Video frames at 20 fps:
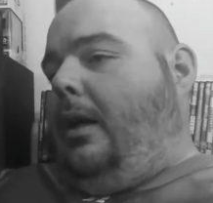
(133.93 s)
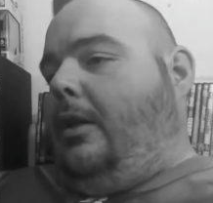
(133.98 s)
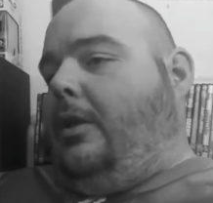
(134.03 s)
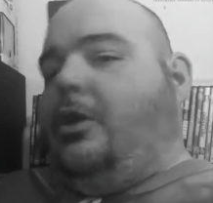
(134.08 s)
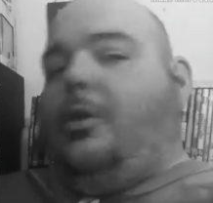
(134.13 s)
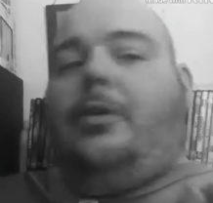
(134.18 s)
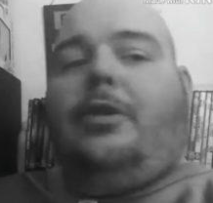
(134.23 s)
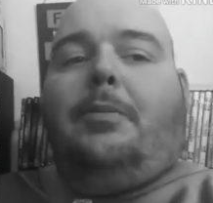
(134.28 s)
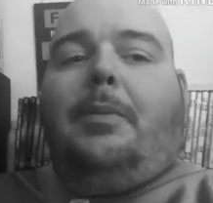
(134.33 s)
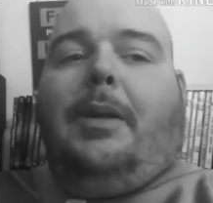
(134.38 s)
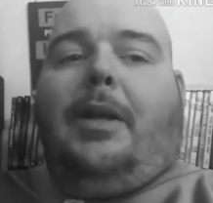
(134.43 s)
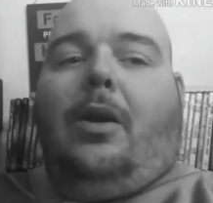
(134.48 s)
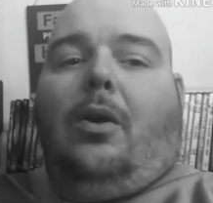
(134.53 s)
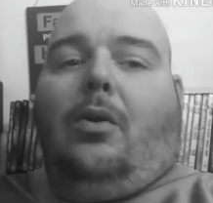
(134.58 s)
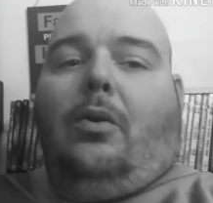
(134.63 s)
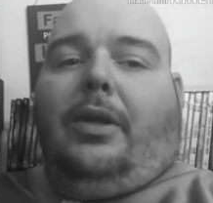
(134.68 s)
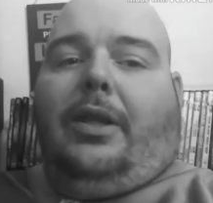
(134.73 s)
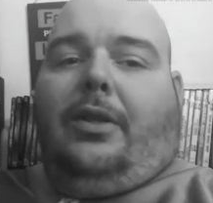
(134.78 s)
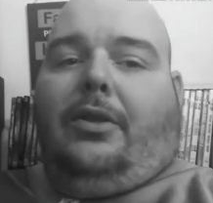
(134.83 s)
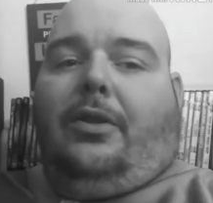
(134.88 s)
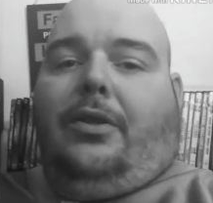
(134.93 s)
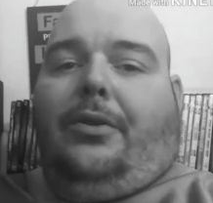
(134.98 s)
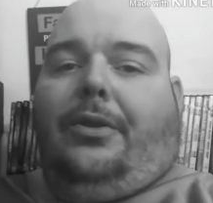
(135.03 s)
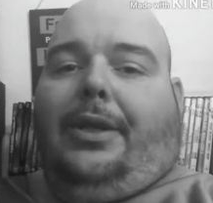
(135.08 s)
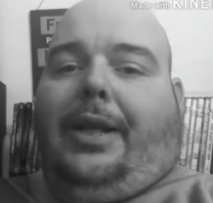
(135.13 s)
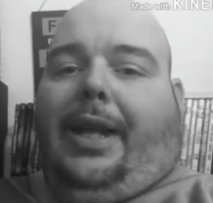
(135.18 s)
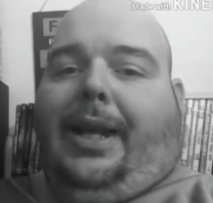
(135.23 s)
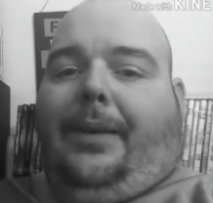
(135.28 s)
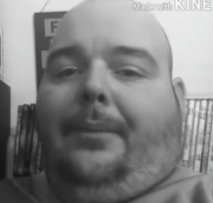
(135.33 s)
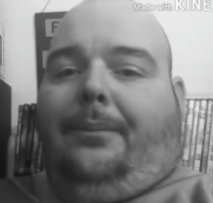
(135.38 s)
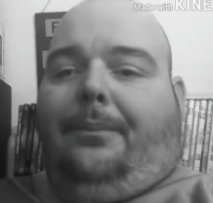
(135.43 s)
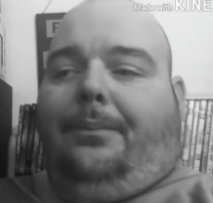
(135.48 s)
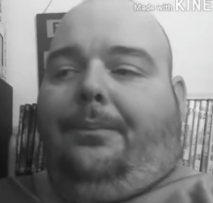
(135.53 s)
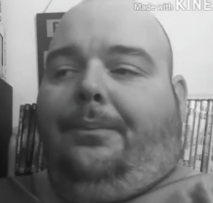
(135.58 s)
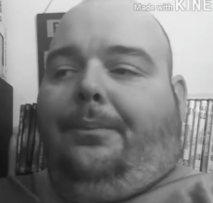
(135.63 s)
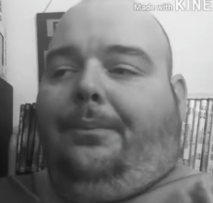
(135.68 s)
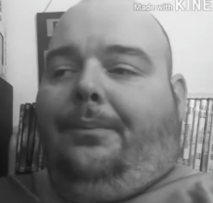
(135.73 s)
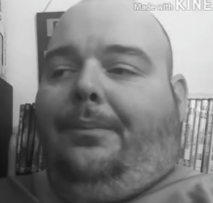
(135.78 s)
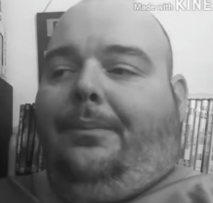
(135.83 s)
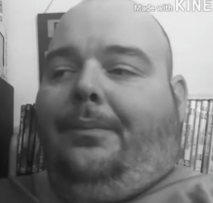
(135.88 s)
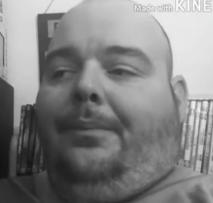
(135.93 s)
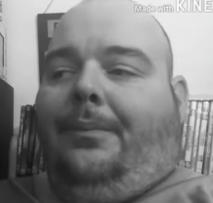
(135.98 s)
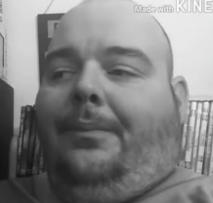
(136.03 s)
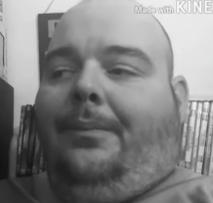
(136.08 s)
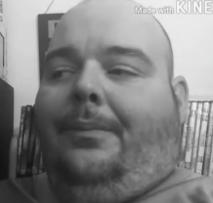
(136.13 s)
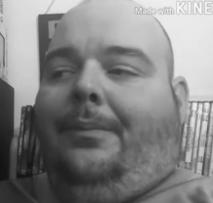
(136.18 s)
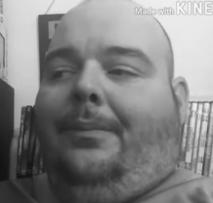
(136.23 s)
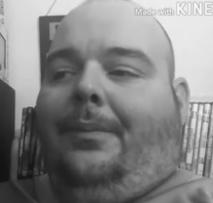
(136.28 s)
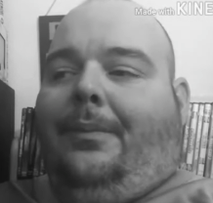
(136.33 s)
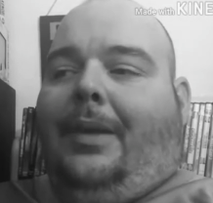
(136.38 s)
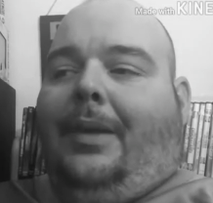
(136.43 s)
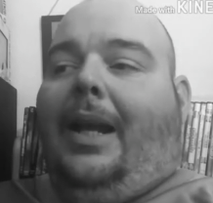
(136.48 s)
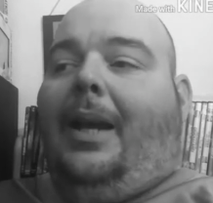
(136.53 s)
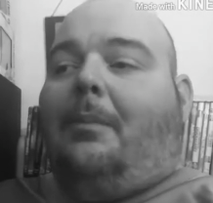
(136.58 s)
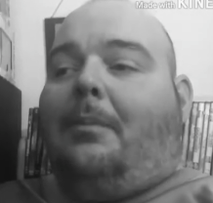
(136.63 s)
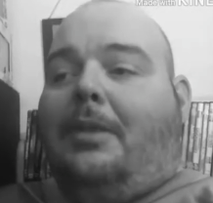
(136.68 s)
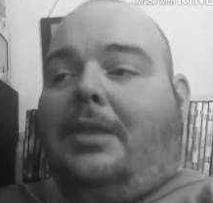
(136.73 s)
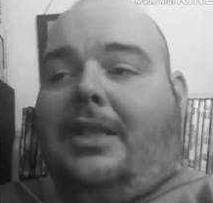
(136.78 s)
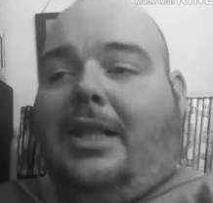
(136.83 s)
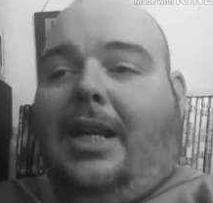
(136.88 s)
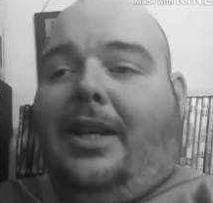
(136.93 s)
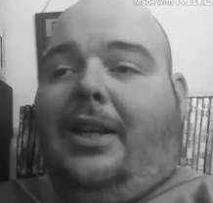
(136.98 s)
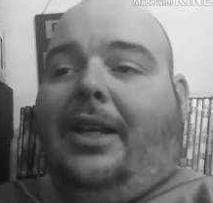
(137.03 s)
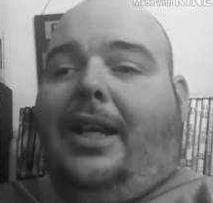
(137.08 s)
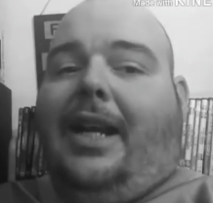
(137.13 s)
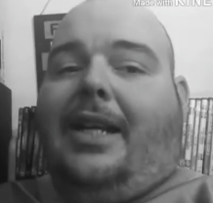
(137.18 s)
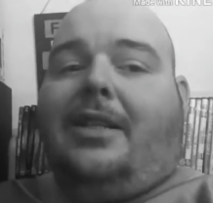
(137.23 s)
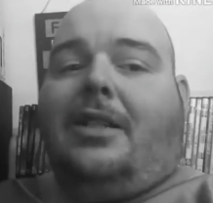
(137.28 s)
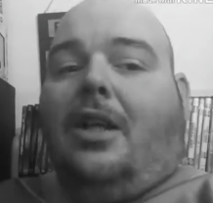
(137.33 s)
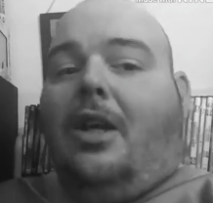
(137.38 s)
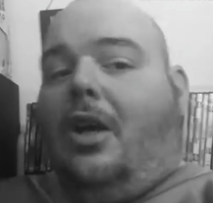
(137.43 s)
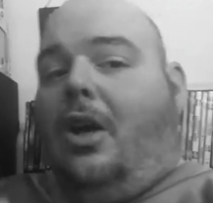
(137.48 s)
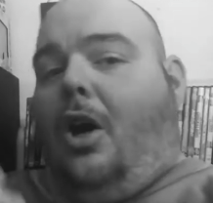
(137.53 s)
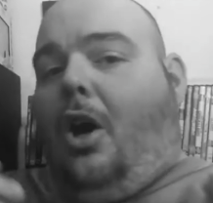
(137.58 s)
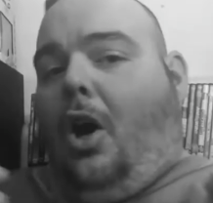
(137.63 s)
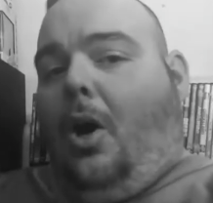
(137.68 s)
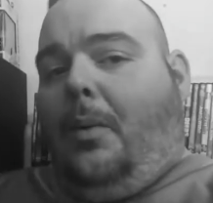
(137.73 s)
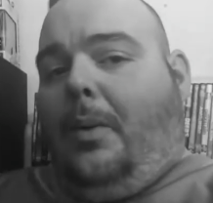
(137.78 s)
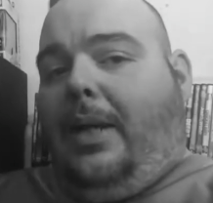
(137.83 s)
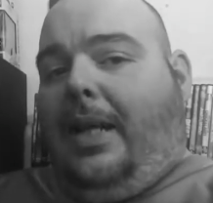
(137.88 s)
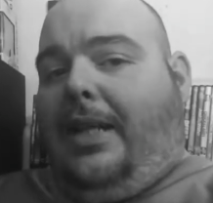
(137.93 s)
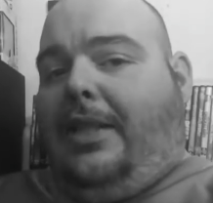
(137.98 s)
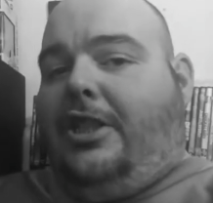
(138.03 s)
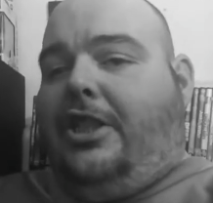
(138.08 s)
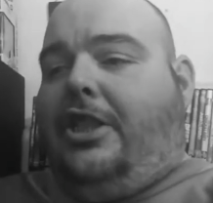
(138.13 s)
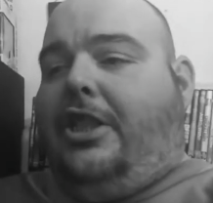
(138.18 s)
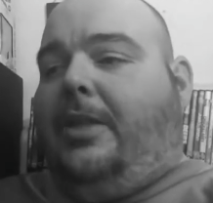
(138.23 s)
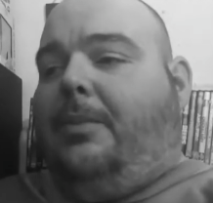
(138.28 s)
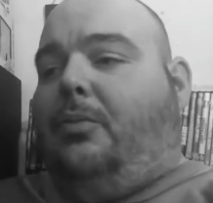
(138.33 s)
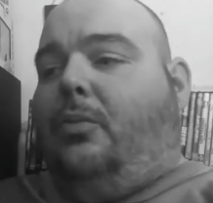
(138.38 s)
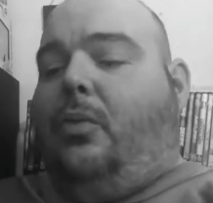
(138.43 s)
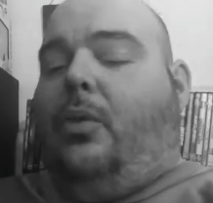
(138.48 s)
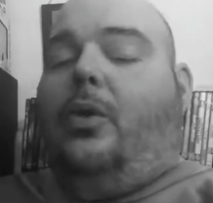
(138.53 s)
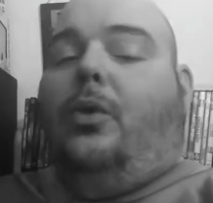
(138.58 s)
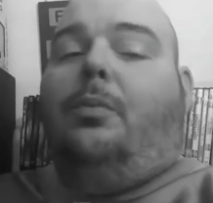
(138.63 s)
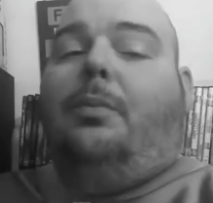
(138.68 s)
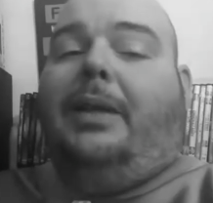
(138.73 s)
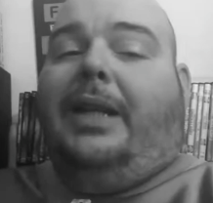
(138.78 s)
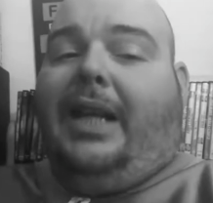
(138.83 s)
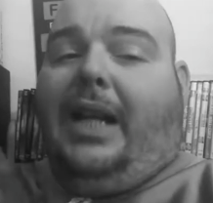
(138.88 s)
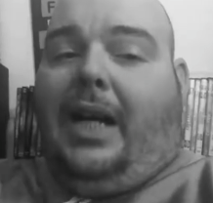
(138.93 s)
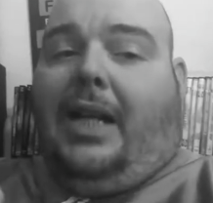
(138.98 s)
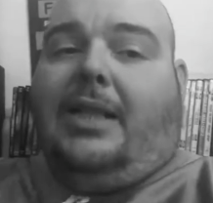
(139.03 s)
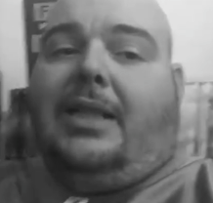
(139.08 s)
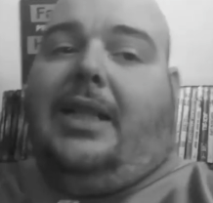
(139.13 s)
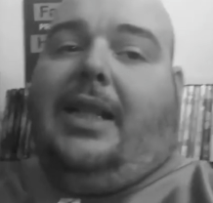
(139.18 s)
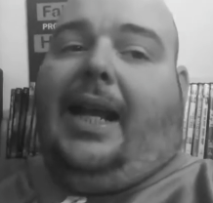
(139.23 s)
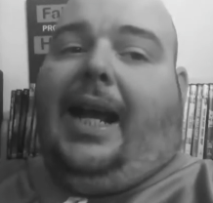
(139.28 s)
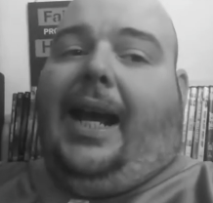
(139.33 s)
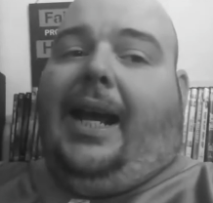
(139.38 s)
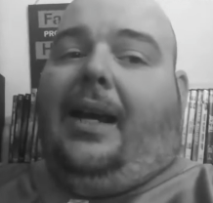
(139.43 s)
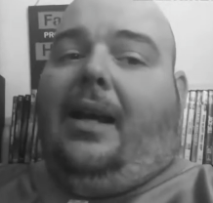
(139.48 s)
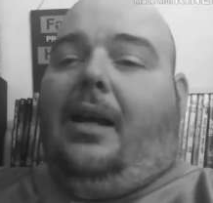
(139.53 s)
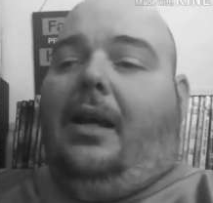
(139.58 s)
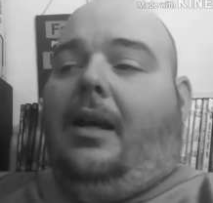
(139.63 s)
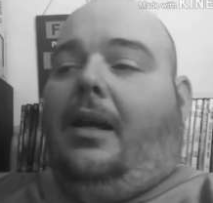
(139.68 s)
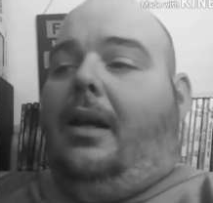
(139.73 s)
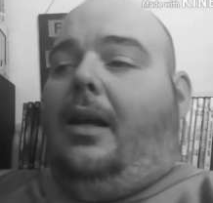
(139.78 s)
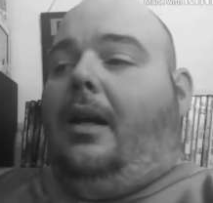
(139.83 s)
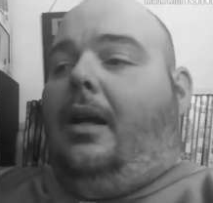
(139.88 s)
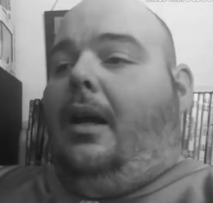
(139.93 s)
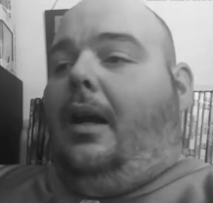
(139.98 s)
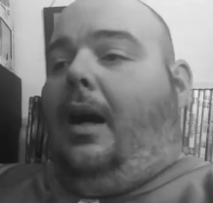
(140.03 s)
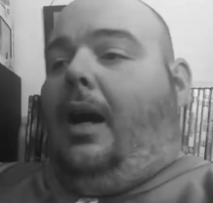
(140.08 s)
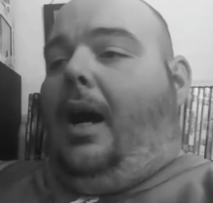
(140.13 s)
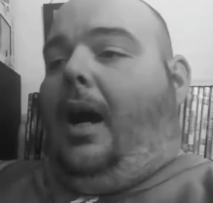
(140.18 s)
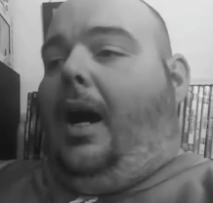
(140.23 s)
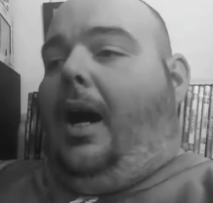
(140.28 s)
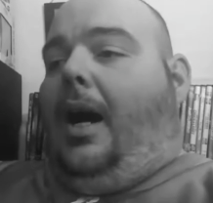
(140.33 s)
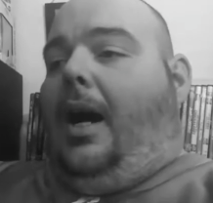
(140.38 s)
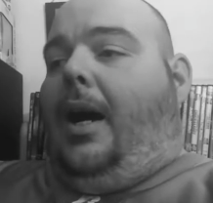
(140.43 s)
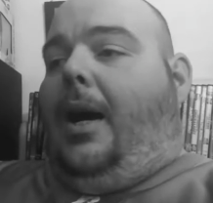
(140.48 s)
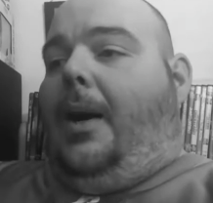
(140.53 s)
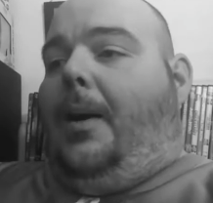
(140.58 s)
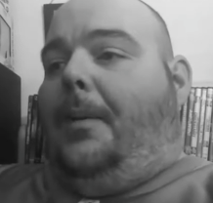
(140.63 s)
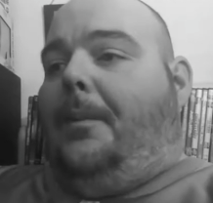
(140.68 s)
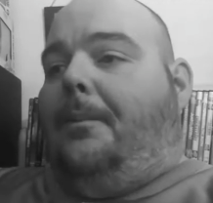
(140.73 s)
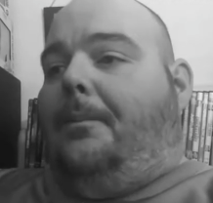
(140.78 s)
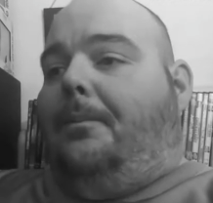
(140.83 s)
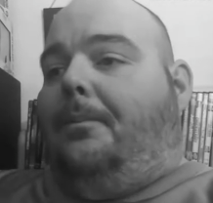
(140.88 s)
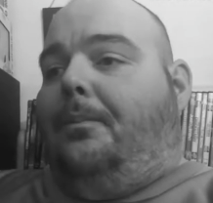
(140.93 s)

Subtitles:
So we spent a whole year doing that. And I'm going to tell you guys, our relationship grew because of that.